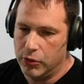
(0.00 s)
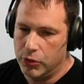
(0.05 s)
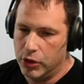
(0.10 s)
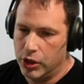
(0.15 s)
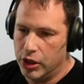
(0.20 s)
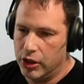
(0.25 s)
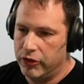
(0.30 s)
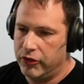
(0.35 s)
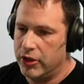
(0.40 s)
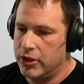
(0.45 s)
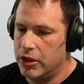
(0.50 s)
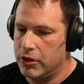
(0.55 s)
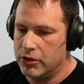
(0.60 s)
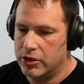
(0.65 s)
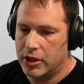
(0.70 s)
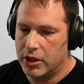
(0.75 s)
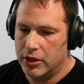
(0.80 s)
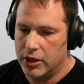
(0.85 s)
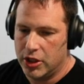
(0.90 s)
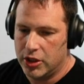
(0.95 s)
the wolf and
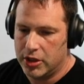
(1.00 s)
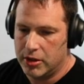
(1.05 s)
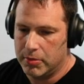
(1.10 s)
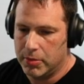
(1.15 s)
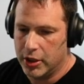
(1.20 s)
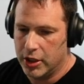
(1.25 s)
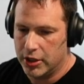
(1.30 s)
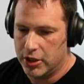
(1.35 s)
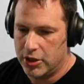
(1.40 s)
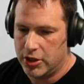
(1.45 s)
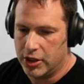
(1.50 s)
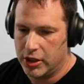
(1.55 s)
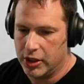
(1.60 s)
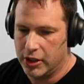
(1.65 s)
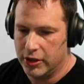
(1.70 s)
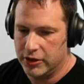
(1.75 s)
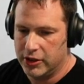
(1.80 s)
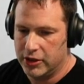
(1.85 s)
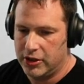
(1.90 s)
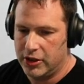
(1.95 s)
use conditioned
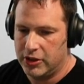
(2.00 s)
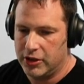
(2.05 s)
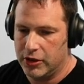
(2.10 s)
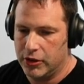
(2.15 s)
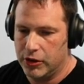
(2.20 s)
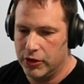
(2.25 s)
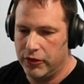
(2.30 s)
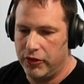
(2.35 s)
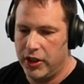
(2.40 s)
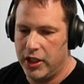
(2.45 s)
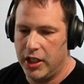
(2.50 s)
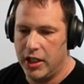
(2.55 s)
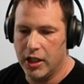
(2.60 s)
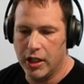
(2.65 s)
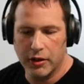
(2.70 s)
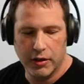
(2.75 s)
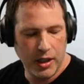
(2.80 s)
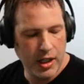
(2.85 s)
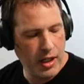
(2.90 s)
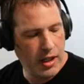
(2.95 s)
punishers. This is an old
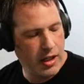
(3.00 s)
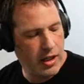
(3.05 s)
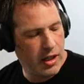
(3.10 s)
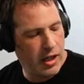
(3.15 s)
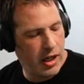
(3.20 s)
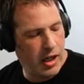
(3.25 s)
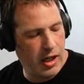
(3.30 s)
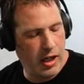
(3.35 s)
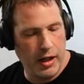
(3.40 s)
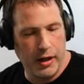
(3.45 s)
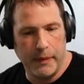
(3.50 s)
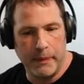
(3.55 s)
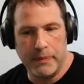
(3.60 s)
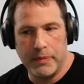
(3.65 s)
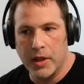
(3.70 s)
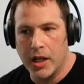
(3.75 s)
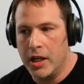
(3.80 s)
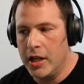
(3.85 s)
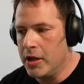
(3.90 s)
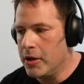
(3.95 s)
video,
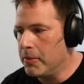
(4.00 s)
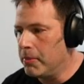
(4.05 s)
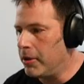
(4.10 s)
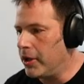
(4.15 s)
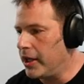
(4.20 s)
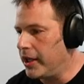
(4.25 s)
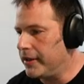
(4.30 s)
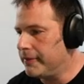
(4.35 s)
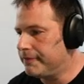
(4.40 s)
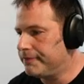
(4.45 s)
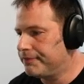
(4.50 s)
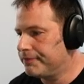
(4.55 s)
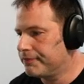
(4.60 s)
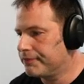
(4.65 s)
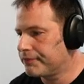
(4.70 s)
but